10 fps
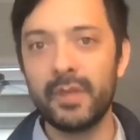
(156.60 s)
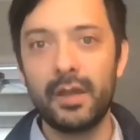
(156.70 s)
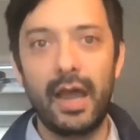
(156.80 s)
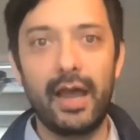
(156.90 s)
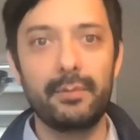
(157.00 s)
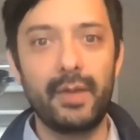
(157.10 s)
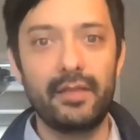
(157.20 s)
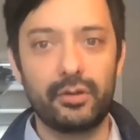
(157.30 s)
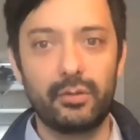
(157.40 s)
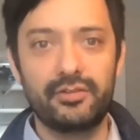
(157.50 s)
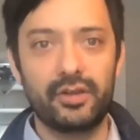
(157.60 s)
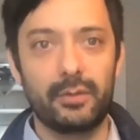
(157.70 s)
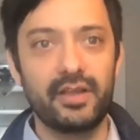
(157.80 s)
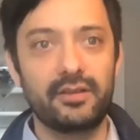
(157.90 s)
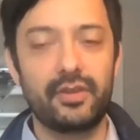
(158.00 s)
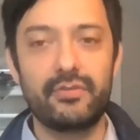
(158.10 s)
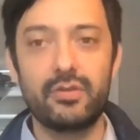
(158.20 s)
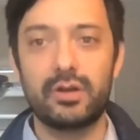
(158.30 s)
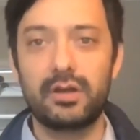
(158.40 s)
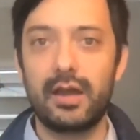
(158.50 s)
And so I want to start by just giving you
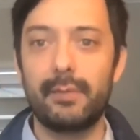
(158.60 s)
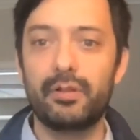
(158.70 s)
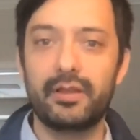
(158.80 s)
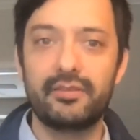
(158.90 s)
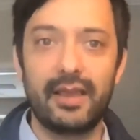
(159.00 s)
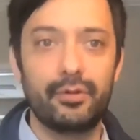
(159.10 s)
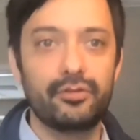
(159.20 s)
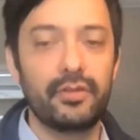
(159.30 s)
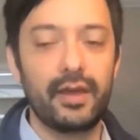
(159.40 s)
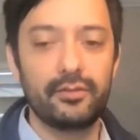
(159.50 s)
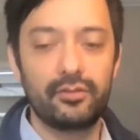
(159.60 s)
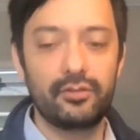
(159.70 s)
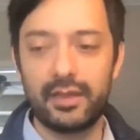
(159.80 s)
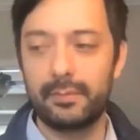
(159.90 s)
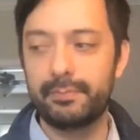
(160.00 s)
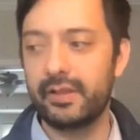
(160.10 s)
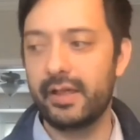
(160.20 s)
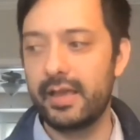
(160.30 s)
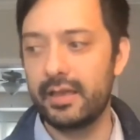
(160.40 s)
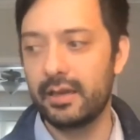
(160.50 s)
a couple examples of that. So I'm going to
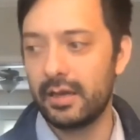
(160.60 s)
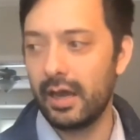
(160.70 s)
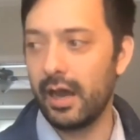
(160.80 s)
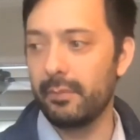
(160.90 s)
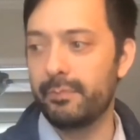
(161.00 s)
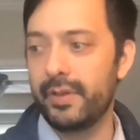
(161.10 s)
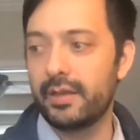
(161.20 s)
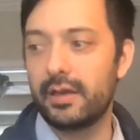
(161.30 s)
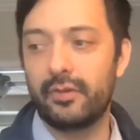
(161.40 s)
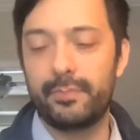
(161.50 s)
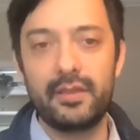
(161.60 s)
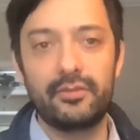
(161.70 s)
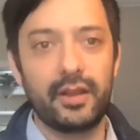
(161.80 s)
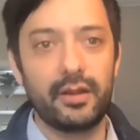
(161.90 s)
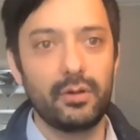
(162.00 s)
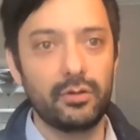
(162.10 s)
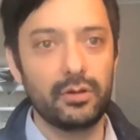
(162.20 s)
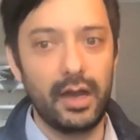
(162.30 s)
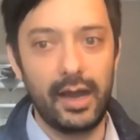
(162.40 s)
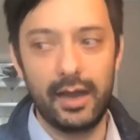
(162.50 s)
play a bit of a piece that I
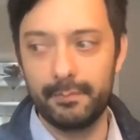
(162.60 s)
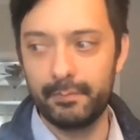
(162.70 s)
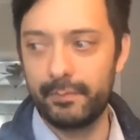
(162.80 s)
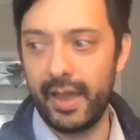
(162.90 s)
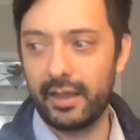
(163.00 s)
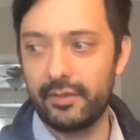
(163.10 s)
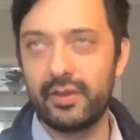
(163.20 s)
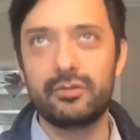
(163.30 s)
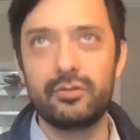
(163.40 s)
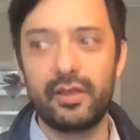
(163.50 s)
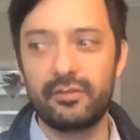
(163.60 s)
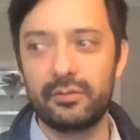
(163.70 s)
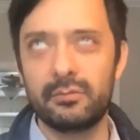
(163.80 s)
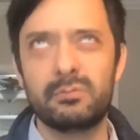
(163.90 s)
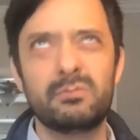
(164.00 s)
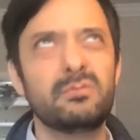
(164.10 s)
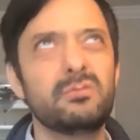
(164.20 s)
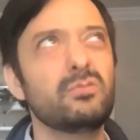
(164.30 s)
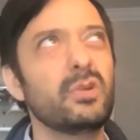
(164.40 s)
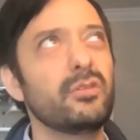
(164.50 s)
wrote back, I think, in
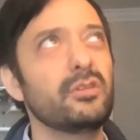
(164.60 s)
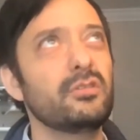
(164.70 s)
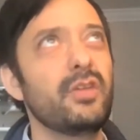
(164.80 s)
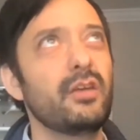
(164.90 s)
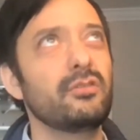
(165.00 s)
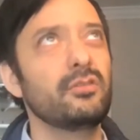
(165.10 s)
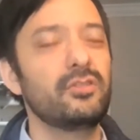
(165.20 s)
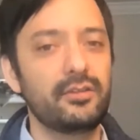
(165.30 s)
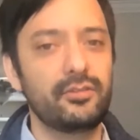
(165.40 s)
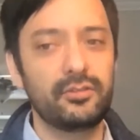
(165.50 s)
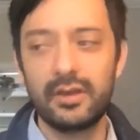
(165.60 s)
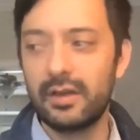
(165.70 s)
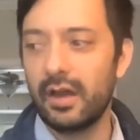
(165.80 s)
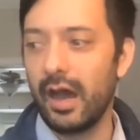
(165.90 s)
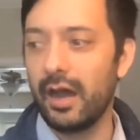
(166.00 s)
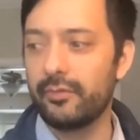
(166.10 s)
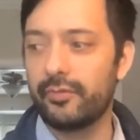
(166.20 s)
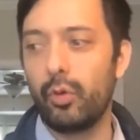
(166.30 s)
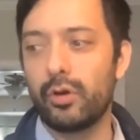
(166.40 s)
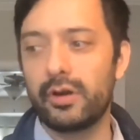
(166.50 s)
2006 for
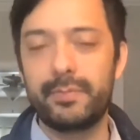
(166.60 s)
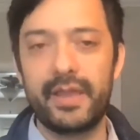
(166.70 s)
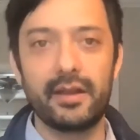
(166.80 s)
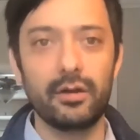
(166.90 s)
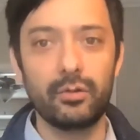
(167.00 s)
horn and piano.